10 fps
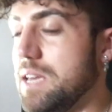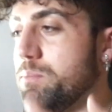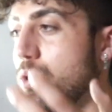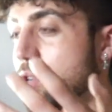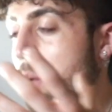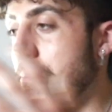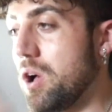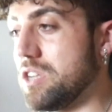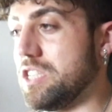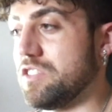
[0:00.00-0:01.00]
because I
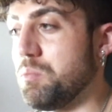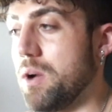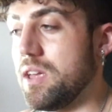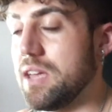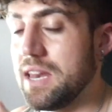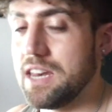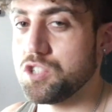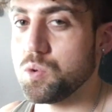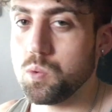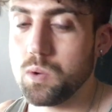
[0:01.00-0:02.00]
purchased my
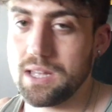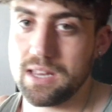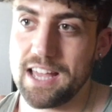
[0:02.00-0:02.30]
initial